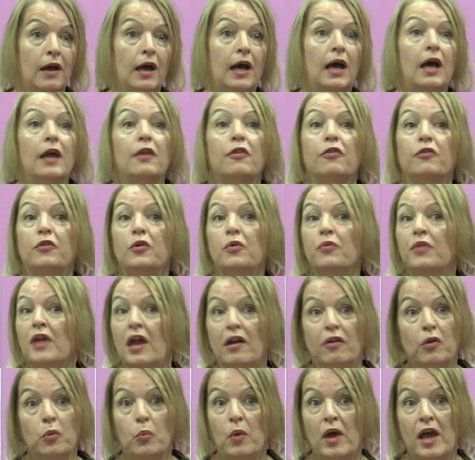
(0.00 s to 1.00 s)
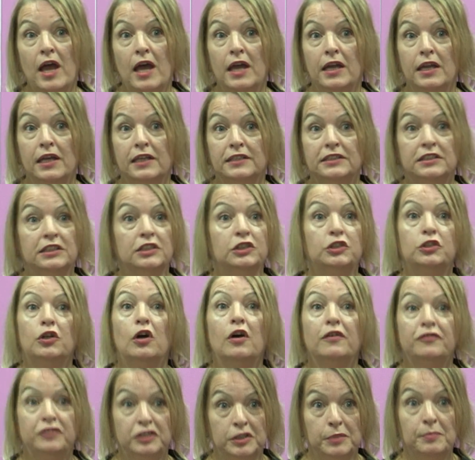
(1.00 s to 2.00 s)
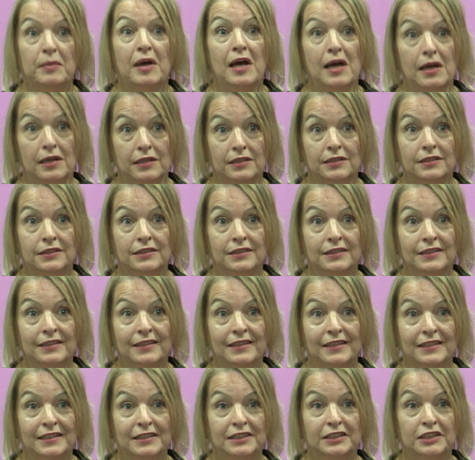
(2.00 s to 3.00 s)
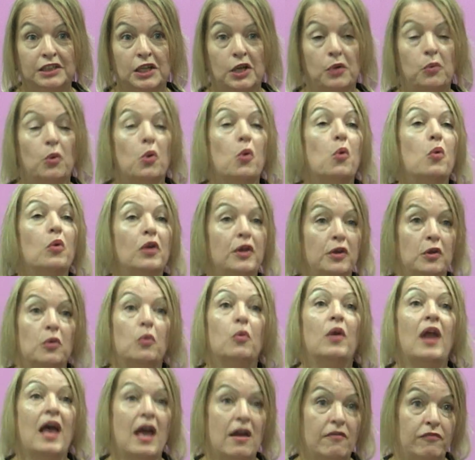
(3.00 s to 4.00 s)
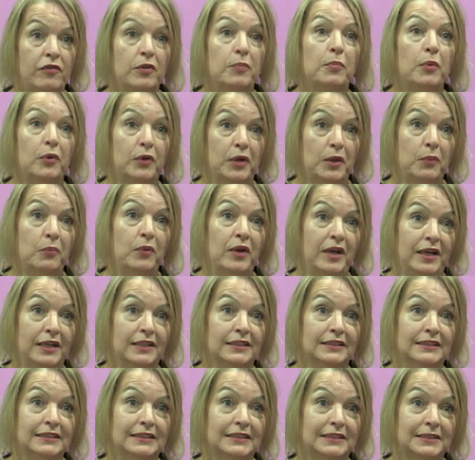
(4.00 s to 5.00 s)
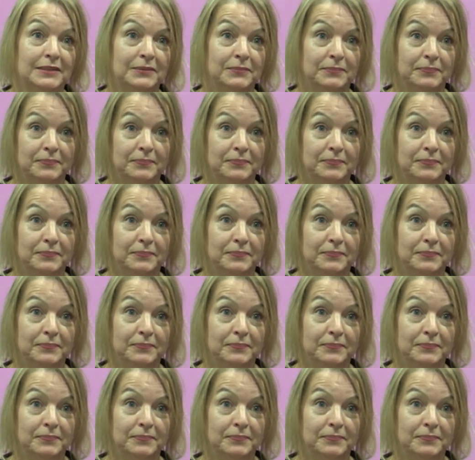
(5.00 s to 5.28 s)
And through their awareness, it drives demand. So all in all, everybody wins.